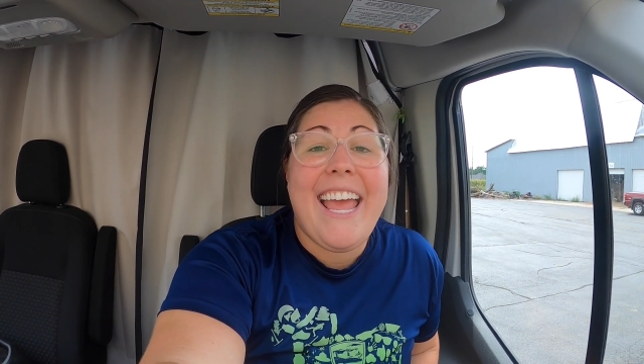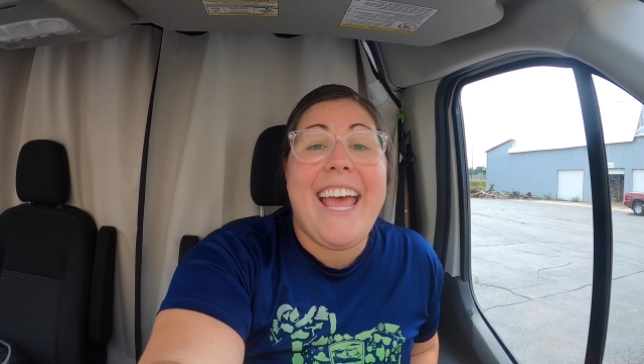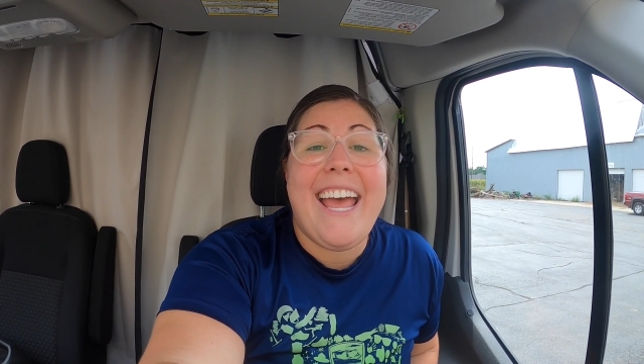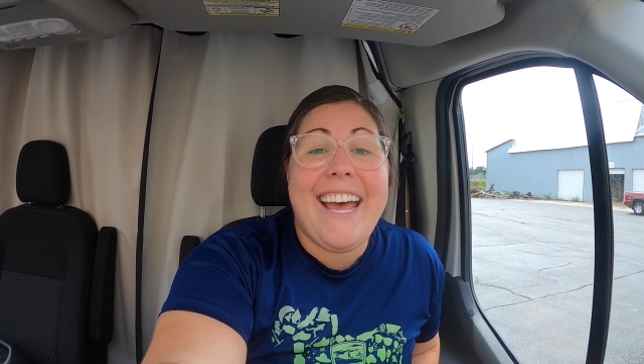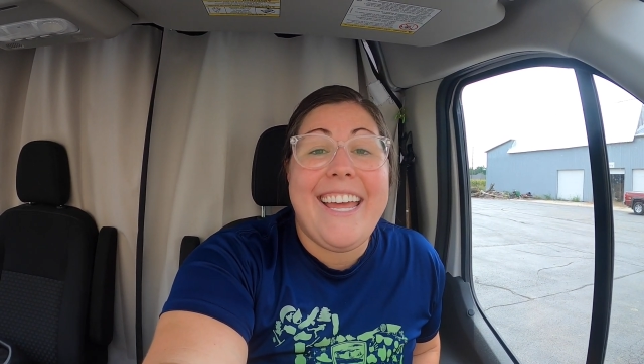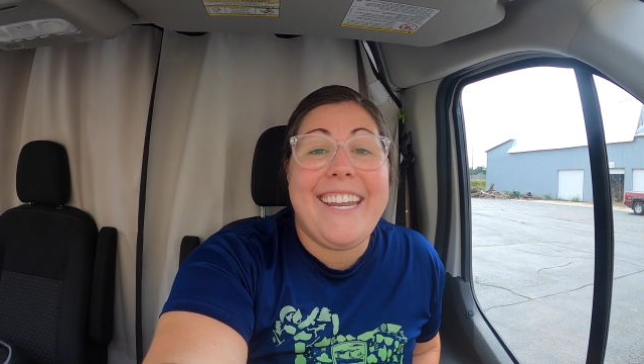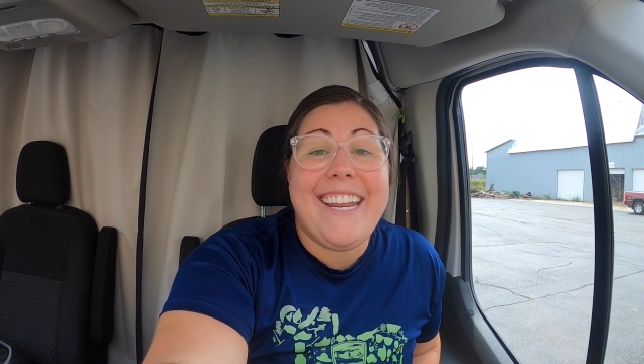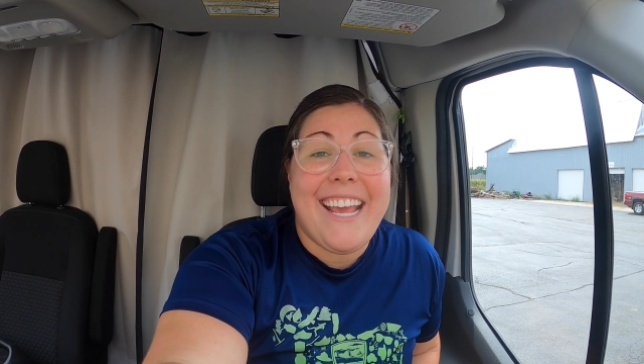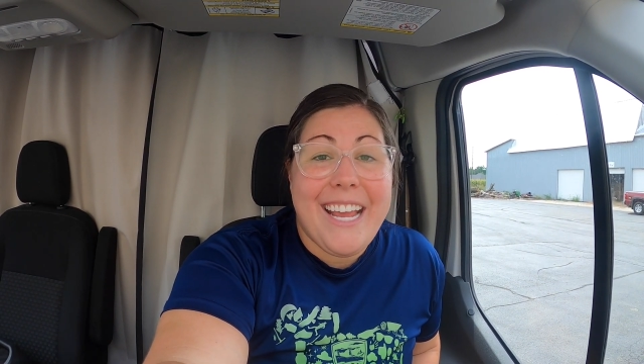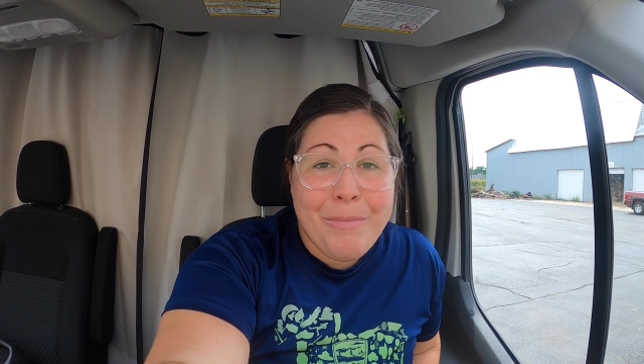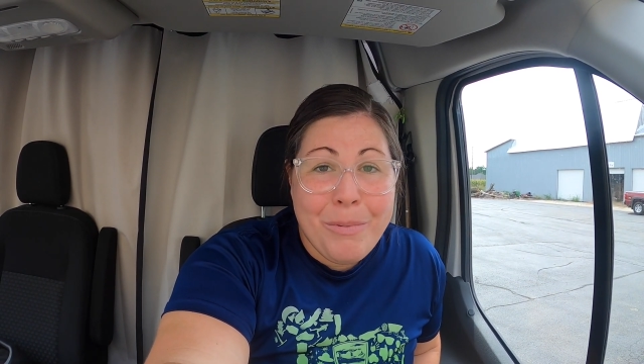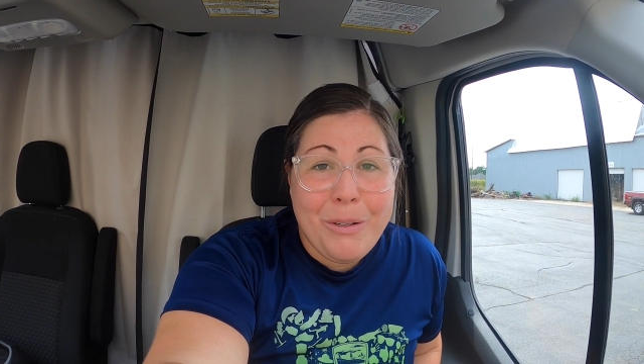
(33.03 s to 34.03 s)
And in
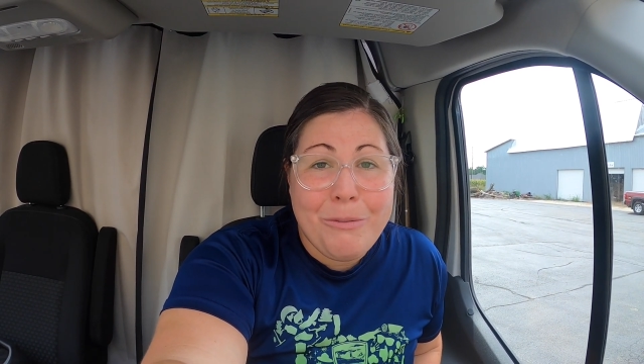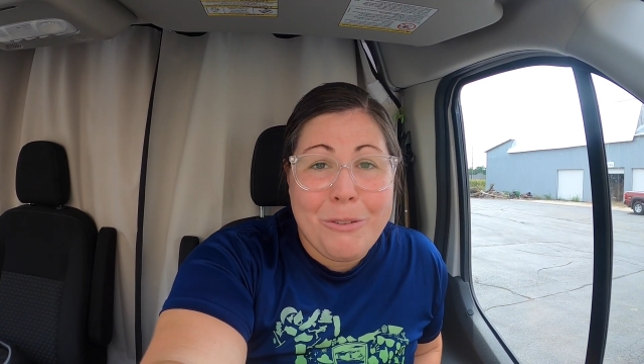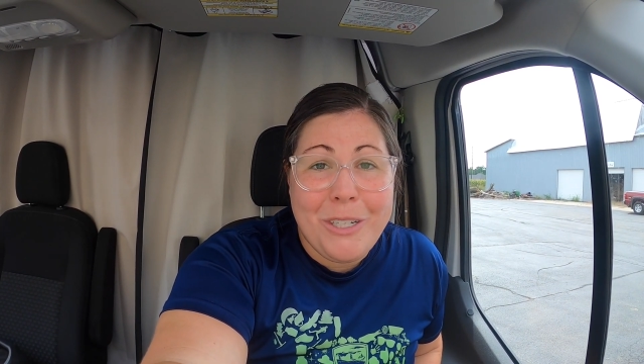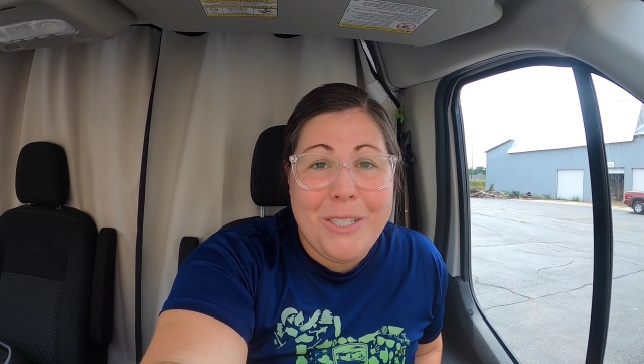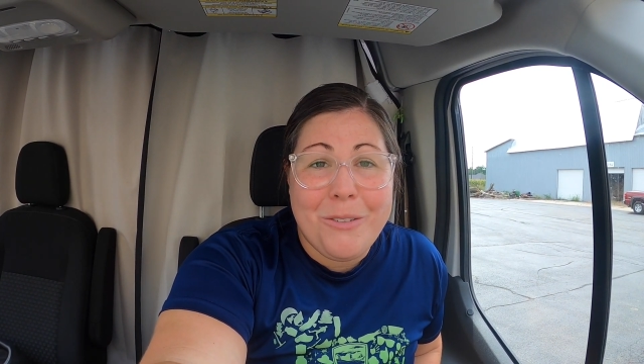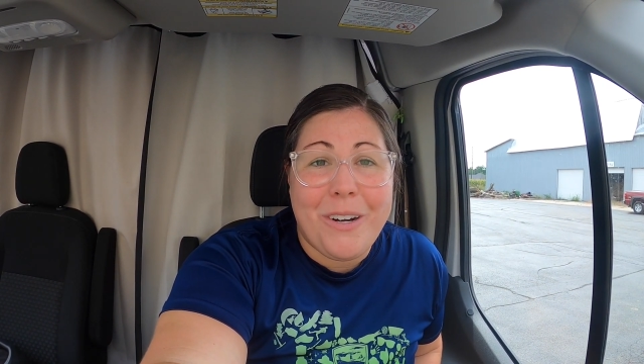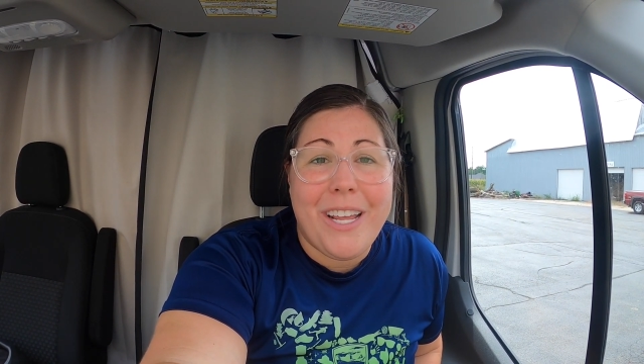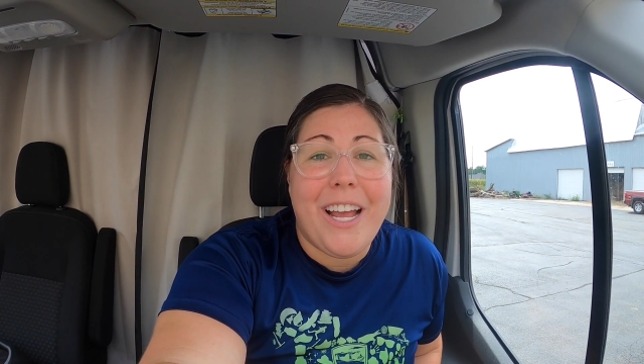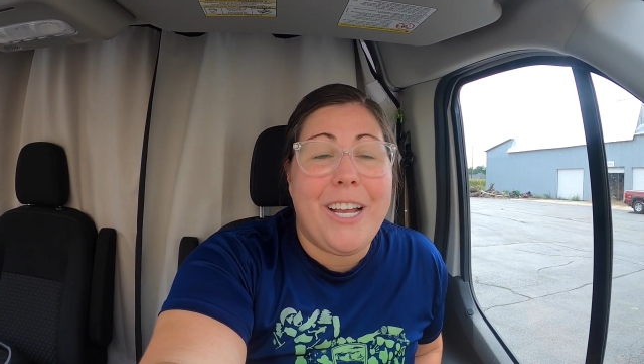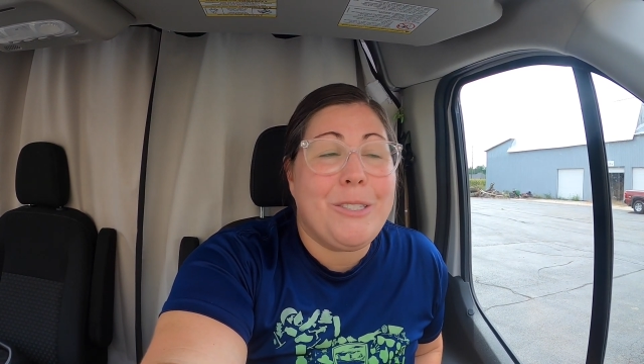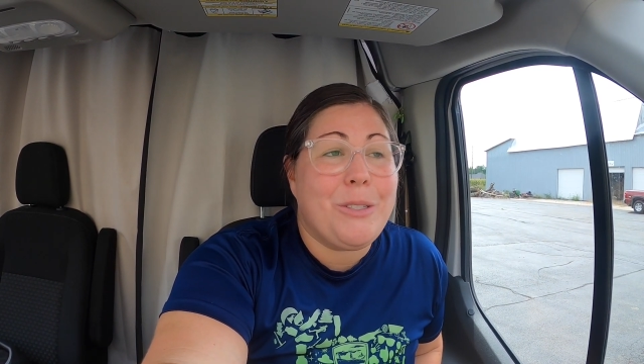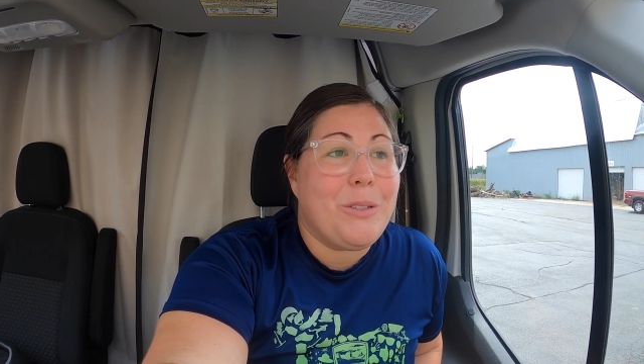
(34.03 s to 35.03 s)
April of 2020,
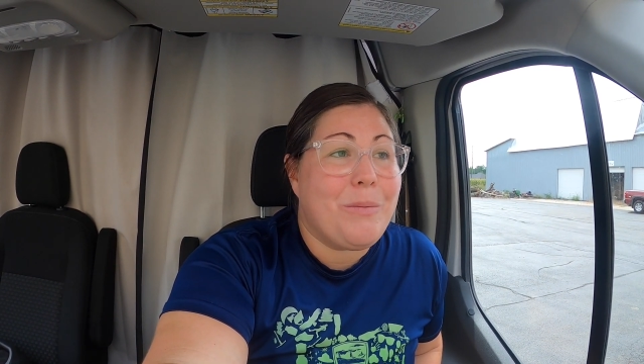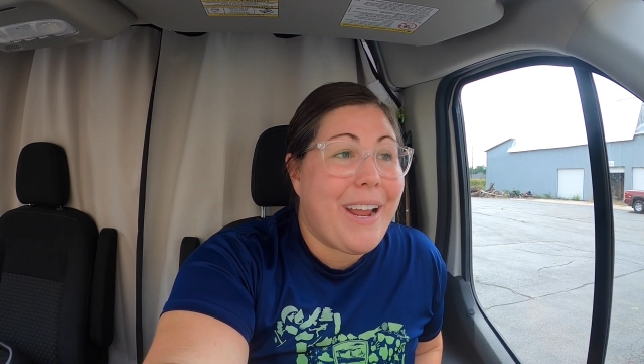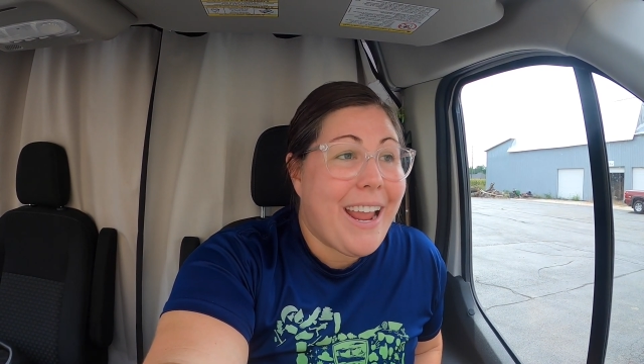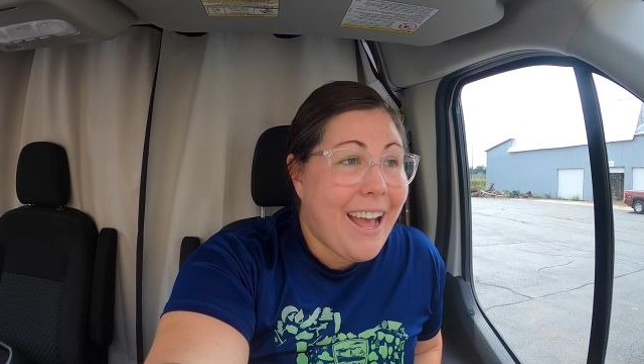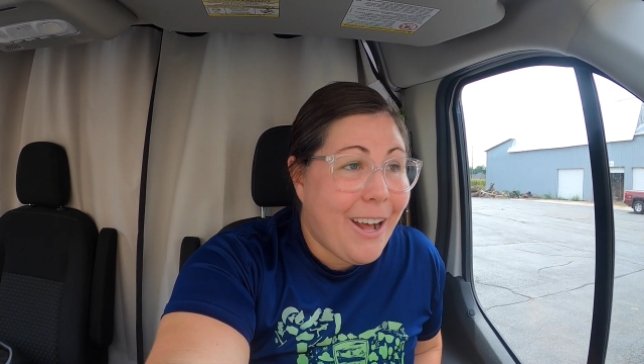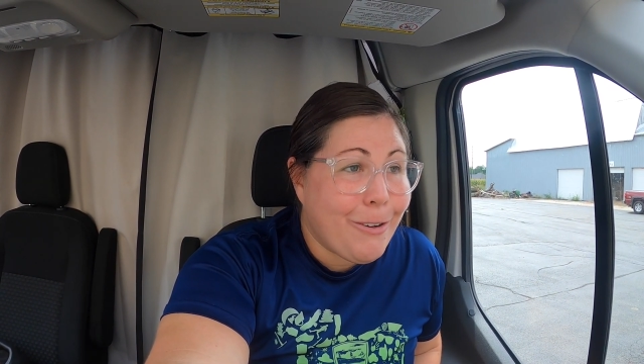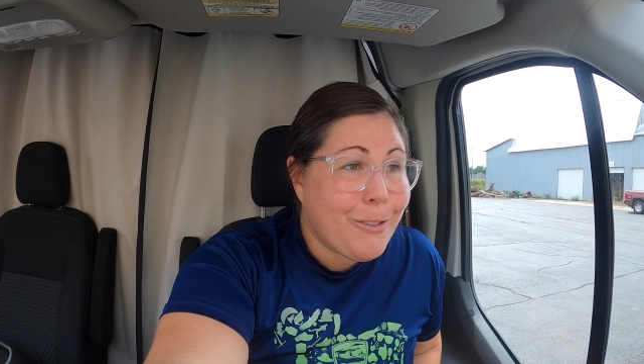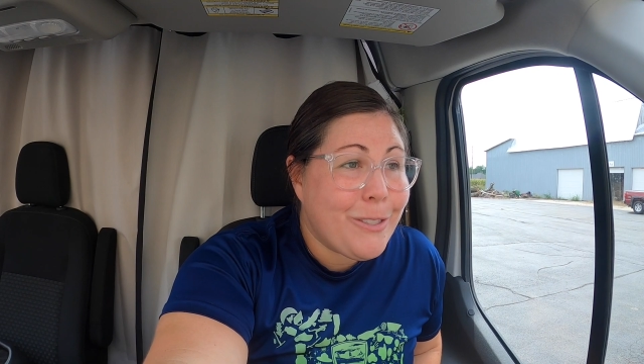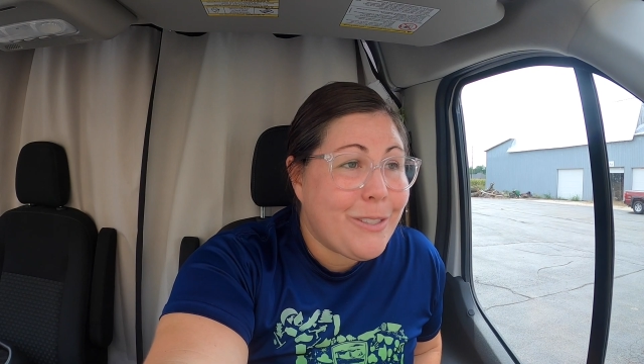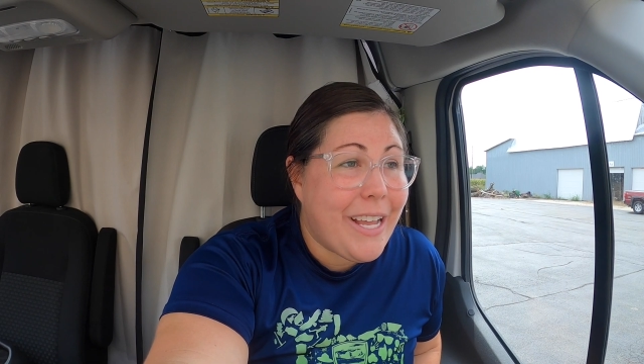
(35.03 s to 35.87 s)
I sold my house